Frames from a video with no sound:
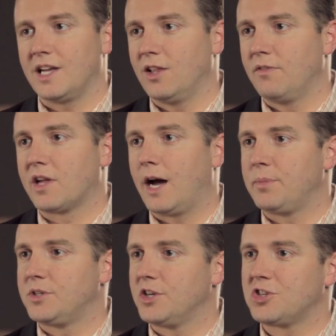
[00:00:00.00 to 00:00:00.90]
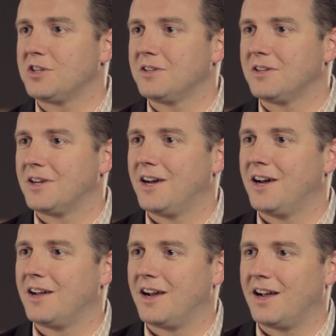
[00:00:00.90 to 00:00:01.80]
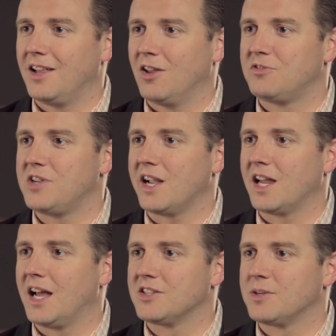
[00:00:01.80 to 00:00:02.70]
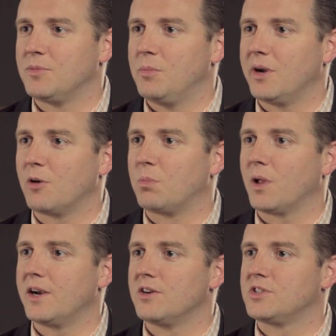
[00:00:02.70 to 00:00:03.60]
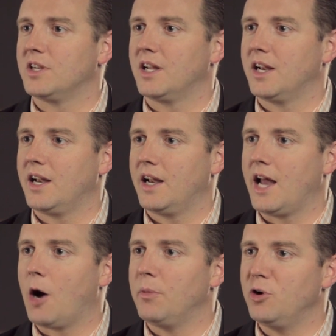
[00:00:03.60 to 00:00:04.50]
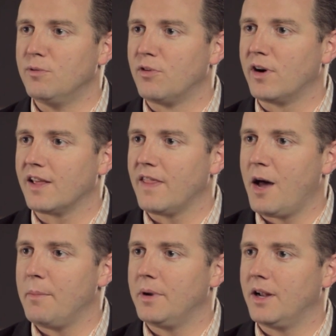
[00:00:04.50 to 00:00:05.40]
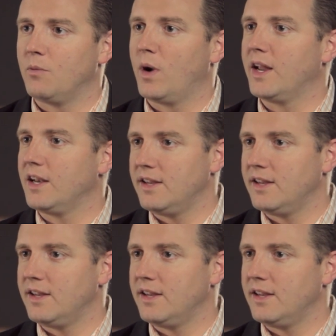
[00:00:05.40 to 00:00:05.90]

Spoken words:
I love the competition. I love taking on some of the bigger players and outmaneuvering them and winning